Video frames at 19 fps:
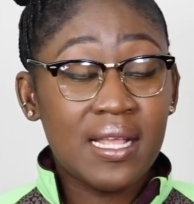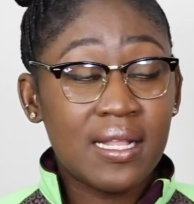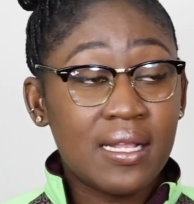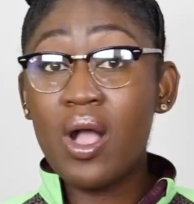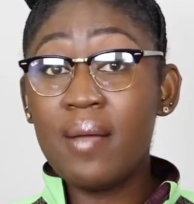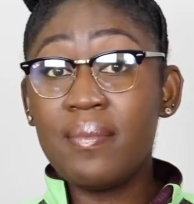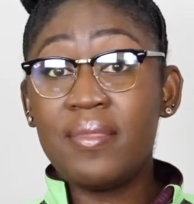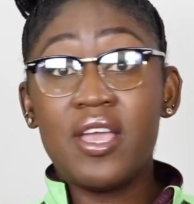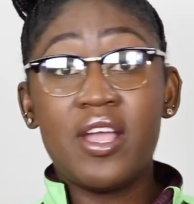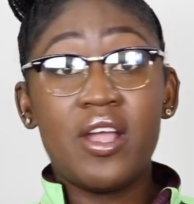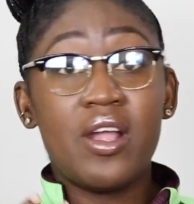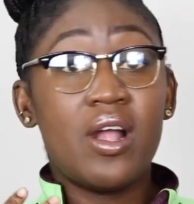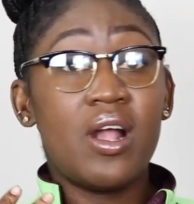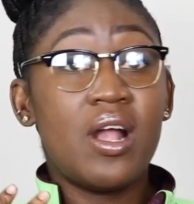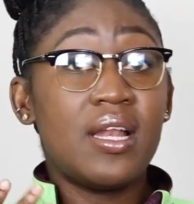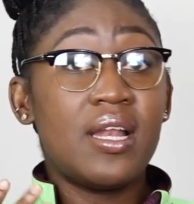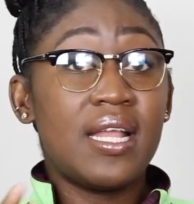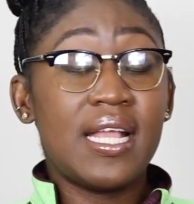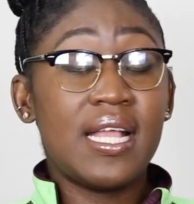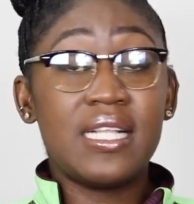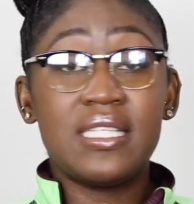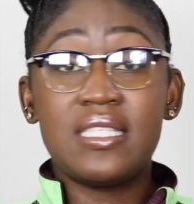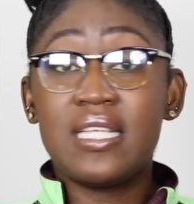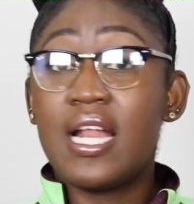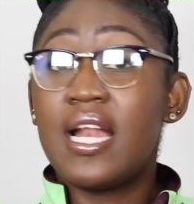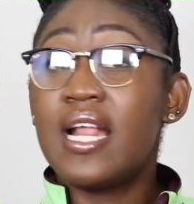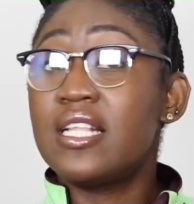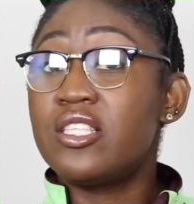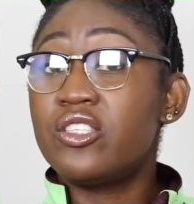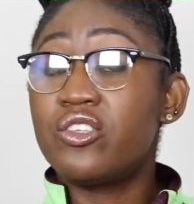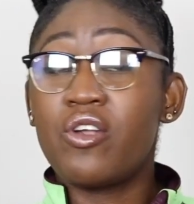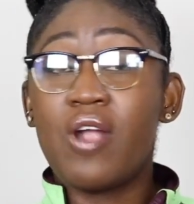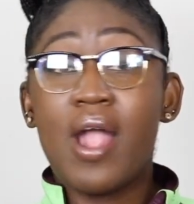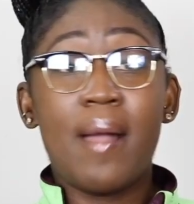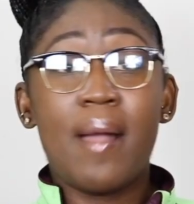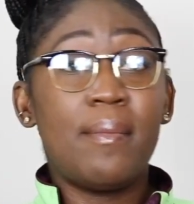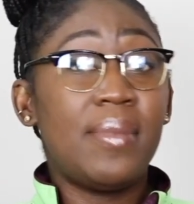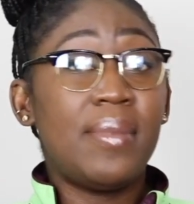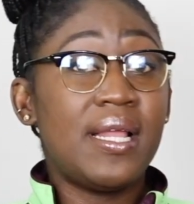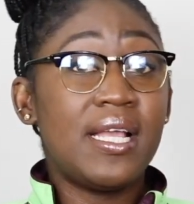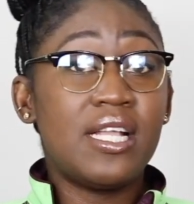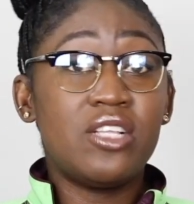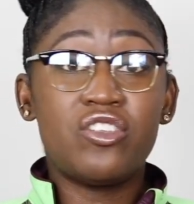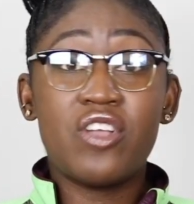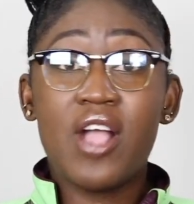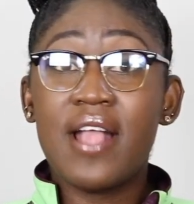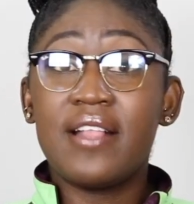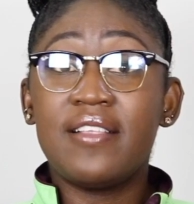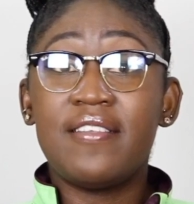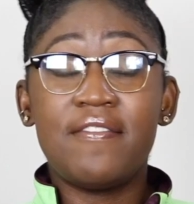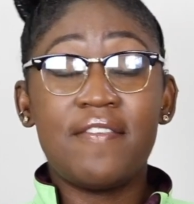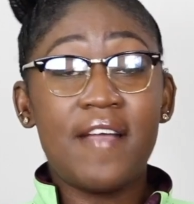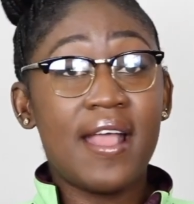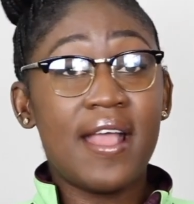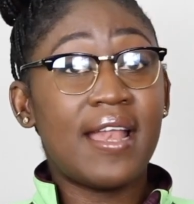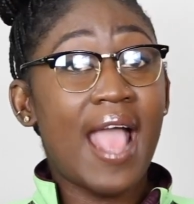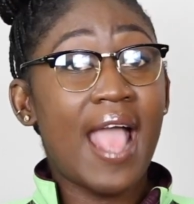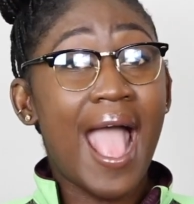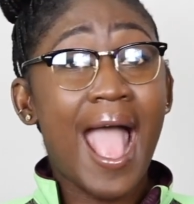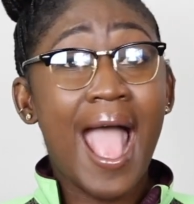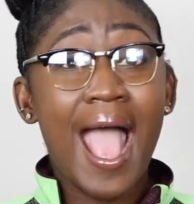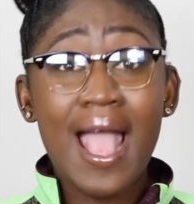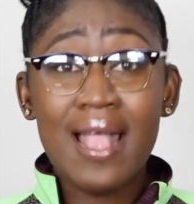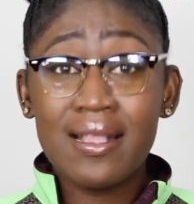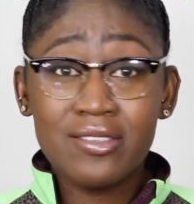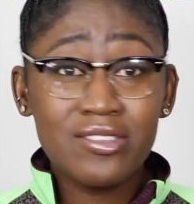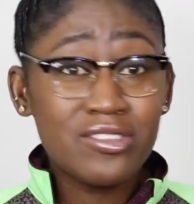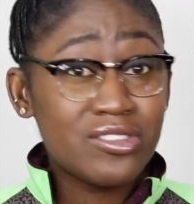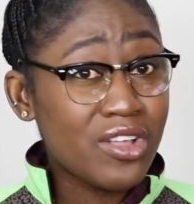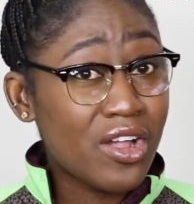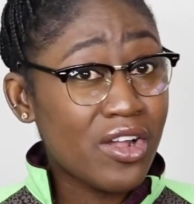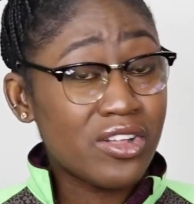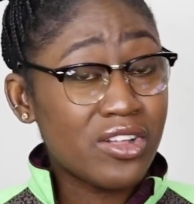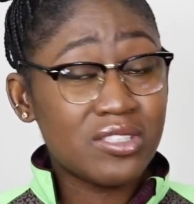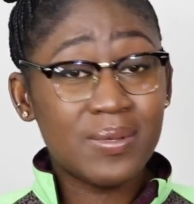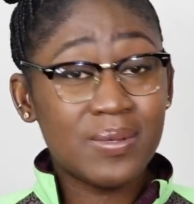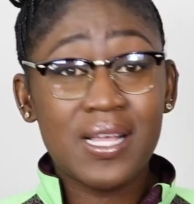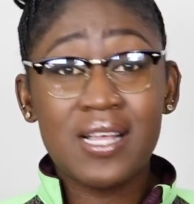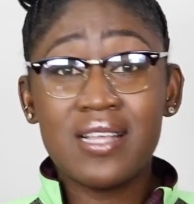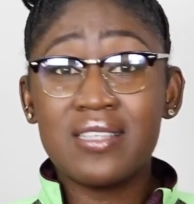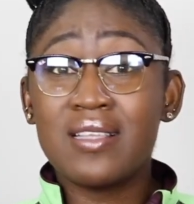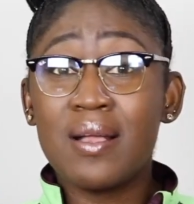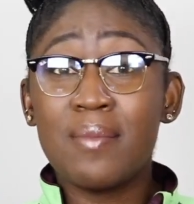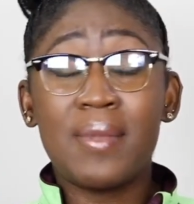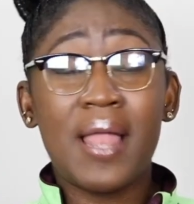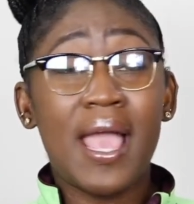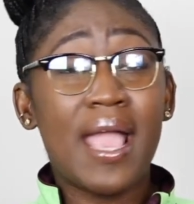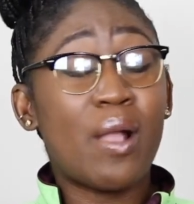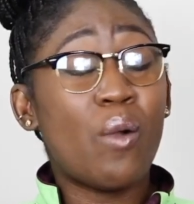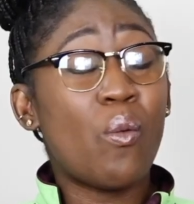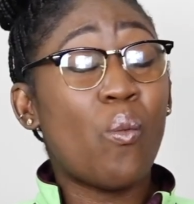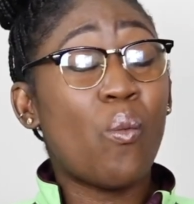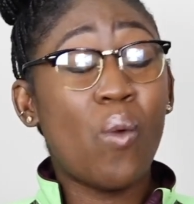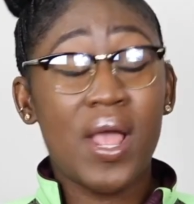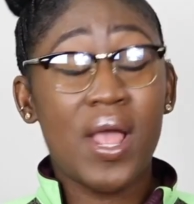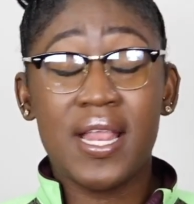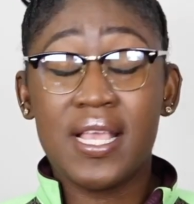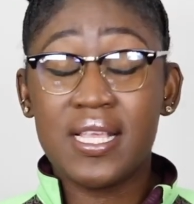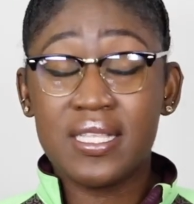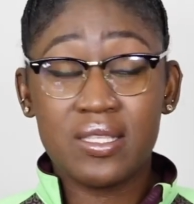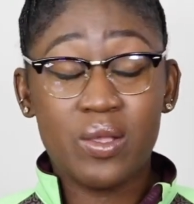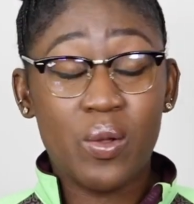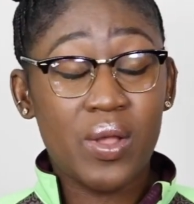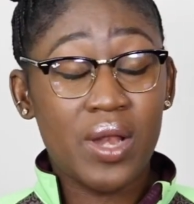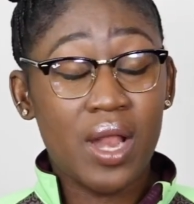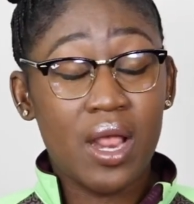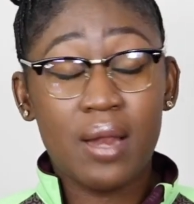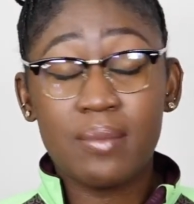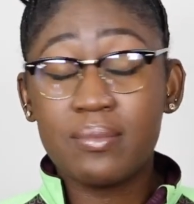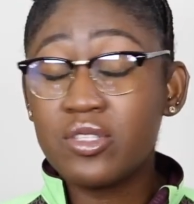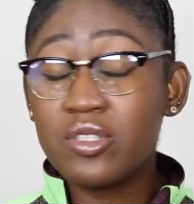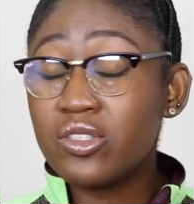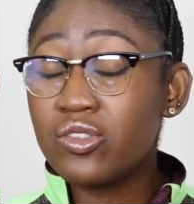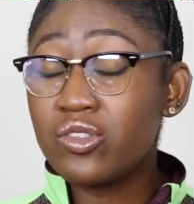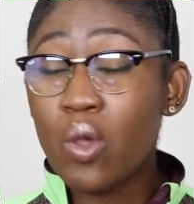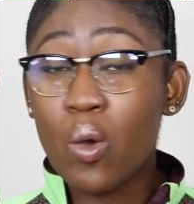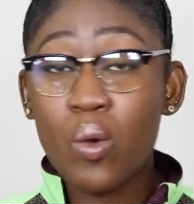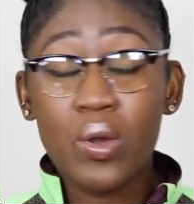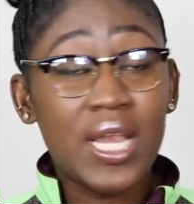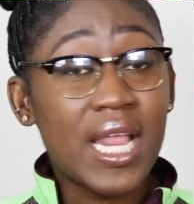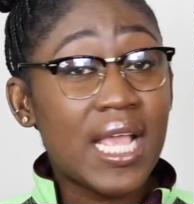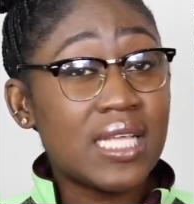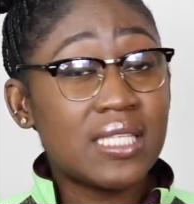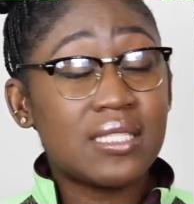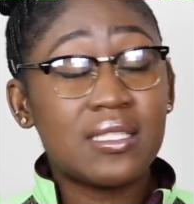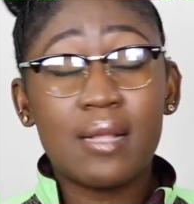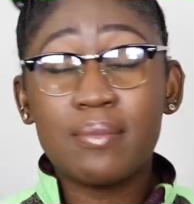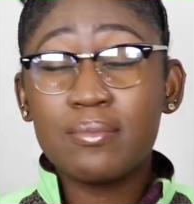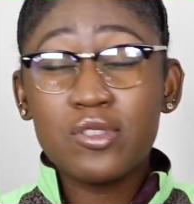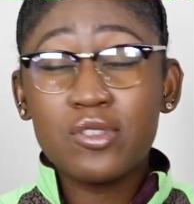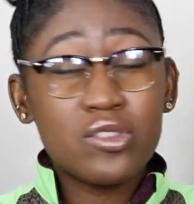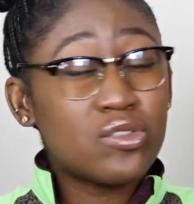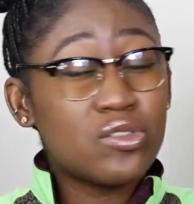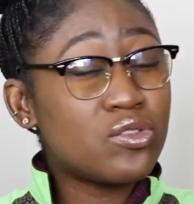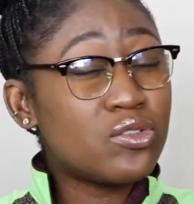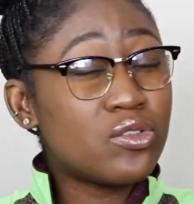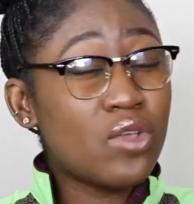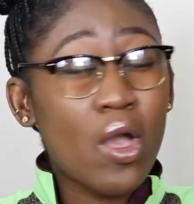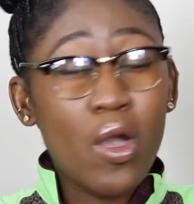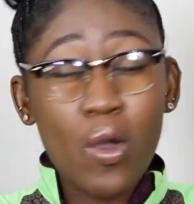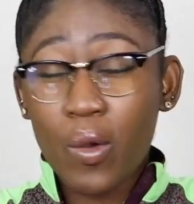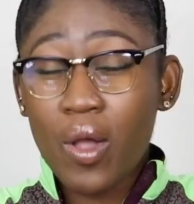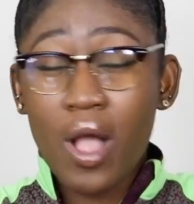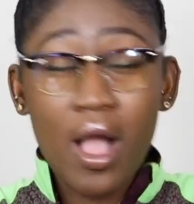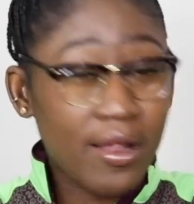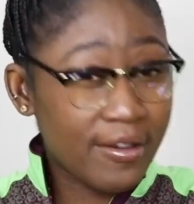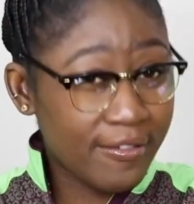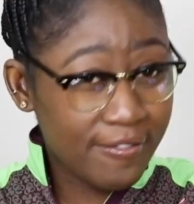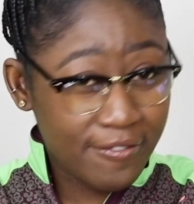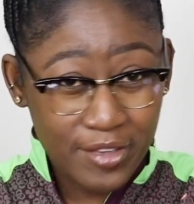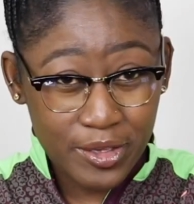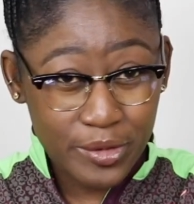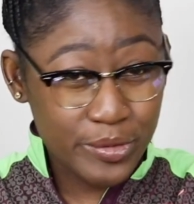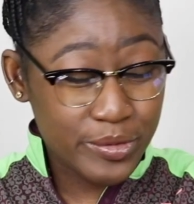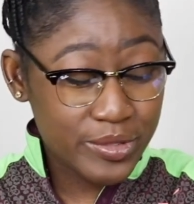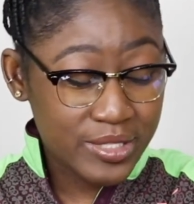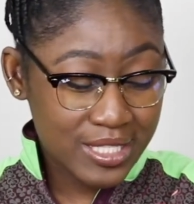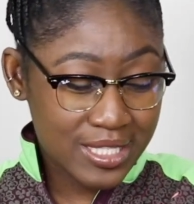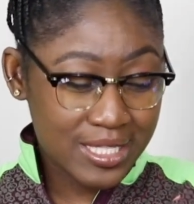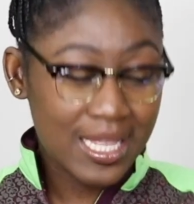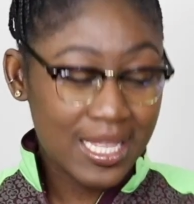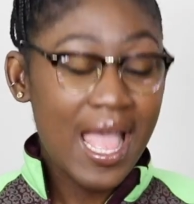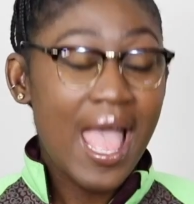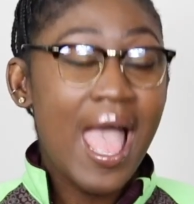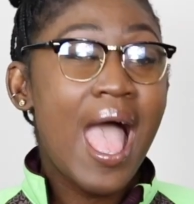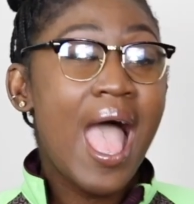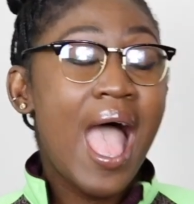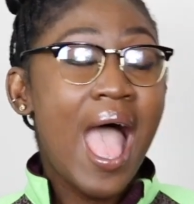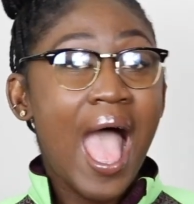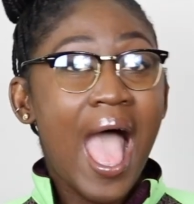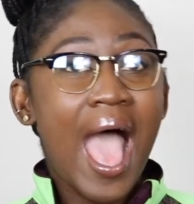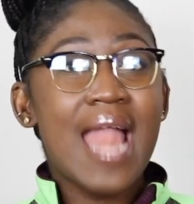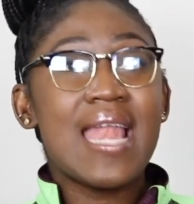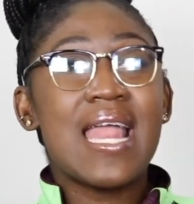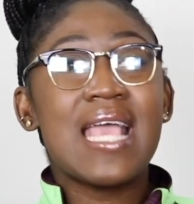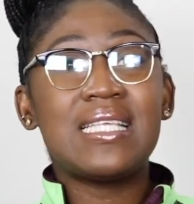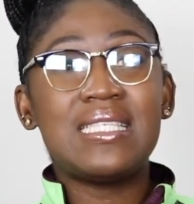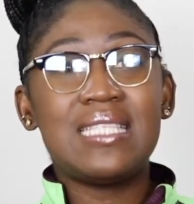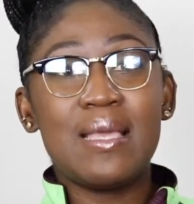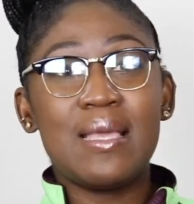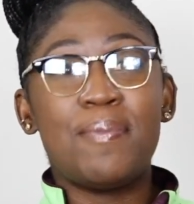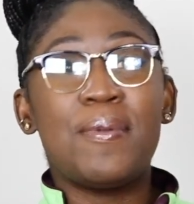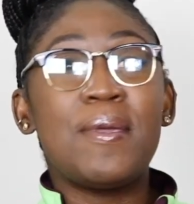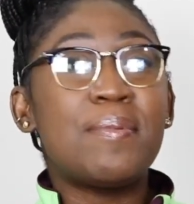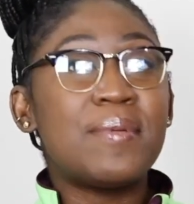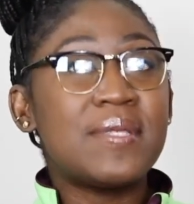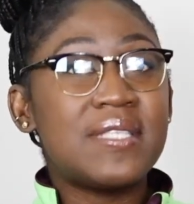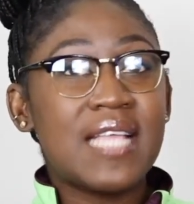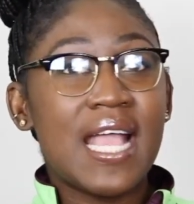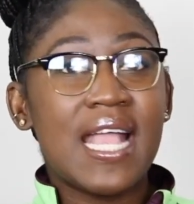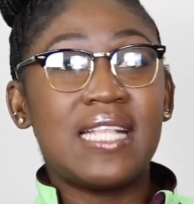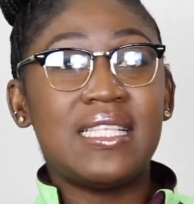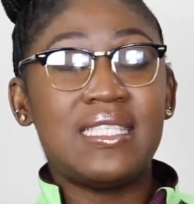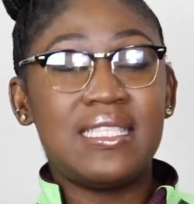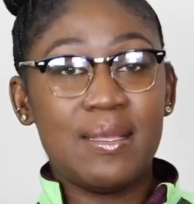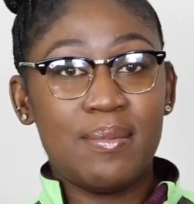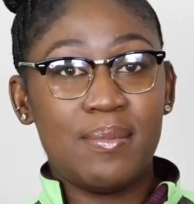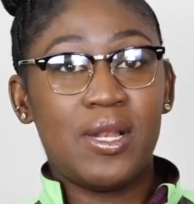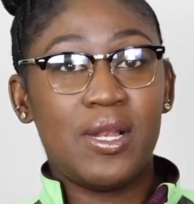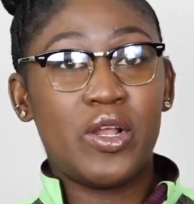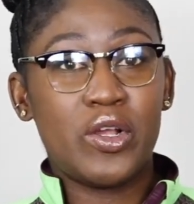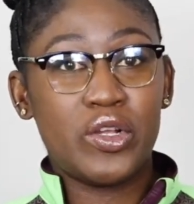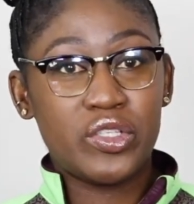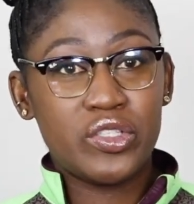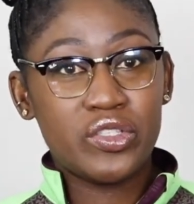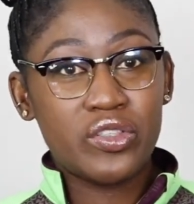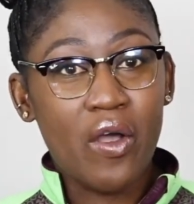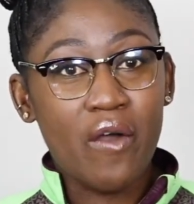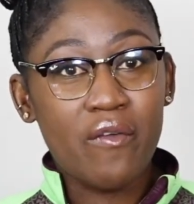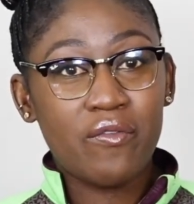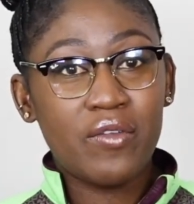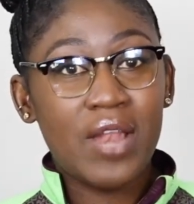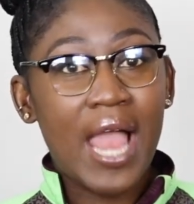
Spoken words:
There on the internet scrambling, trying to find the answers, because I'm like, what is going on? I'm so dazed, I'm so confused. And I see people saying similar stuff.